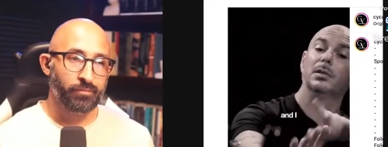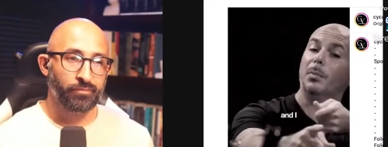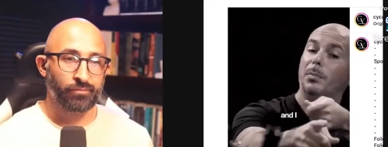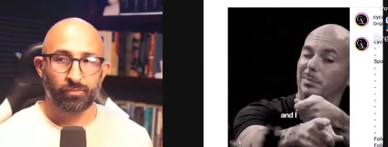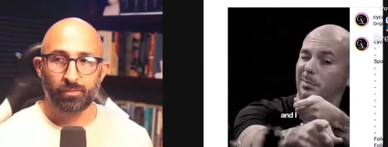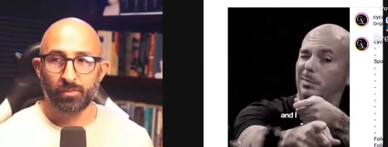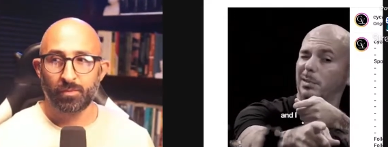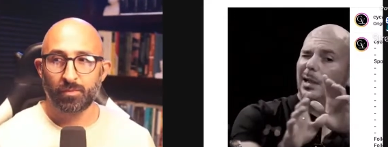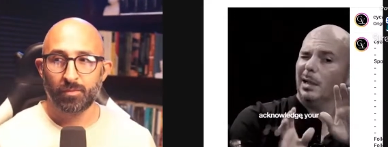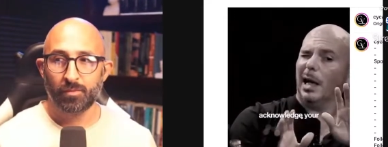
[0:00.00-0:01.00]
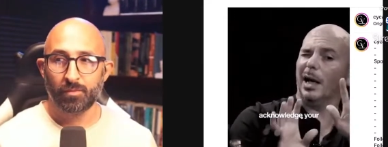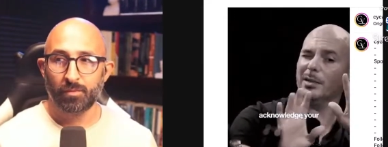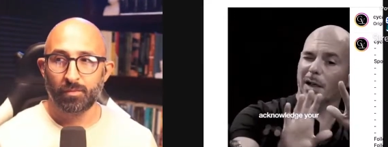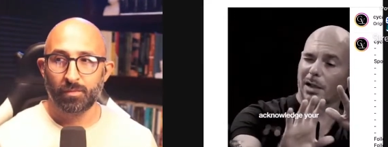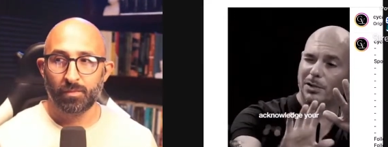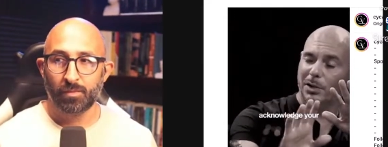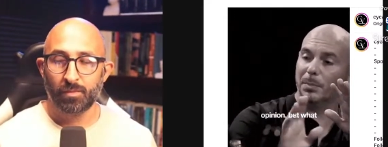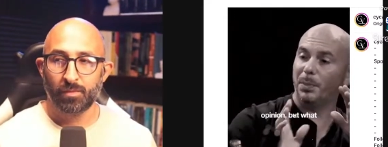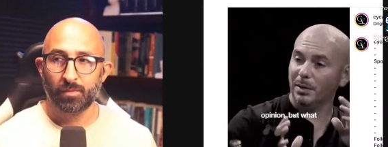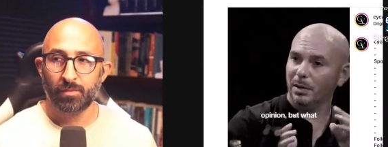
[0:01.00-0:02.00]
Speaker 1: I I acknowledge your
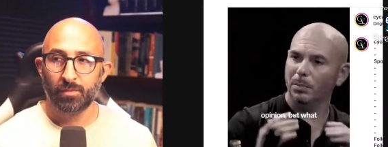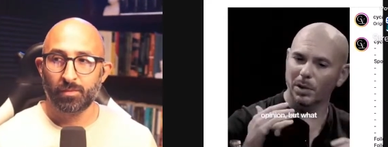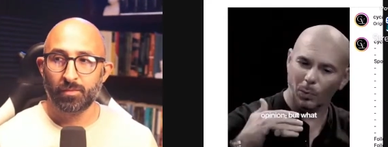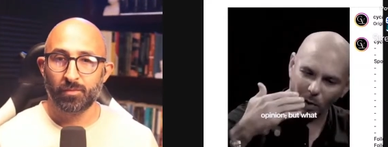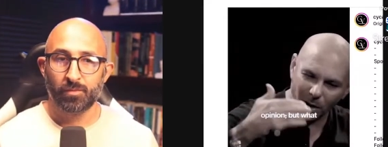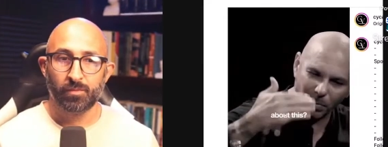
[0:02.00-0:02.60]
opinion. But what